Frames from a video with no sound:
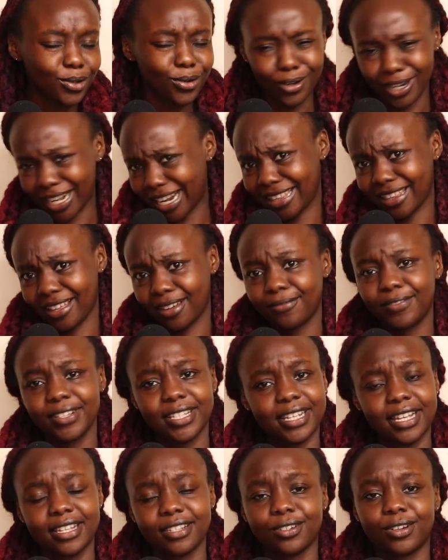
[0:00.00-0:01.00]
Or rather,
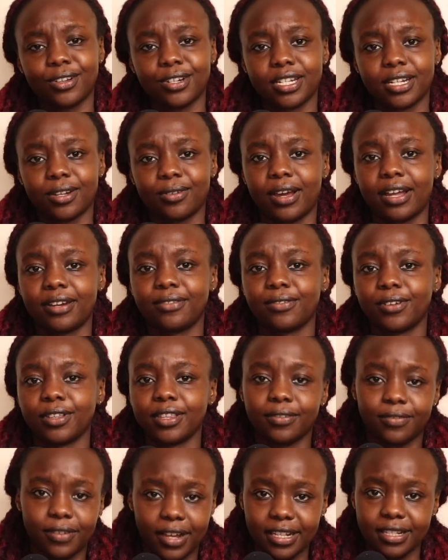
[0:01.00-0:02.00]
visa is not required for
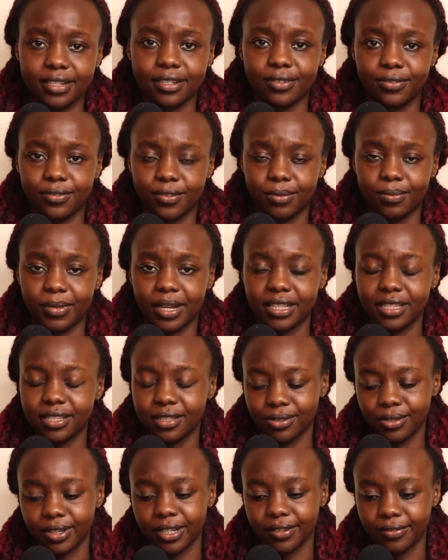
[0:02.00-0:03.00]
the first 4
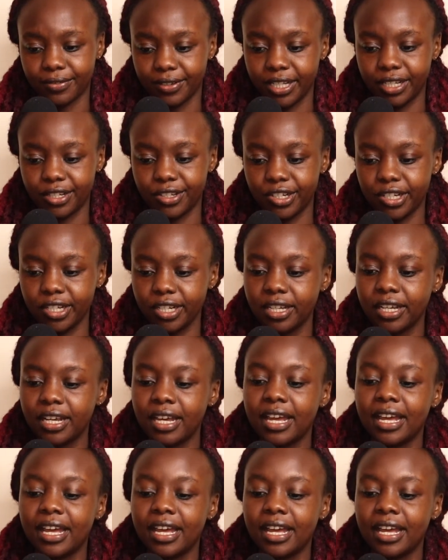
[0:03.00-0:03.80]
months, so in Fiji.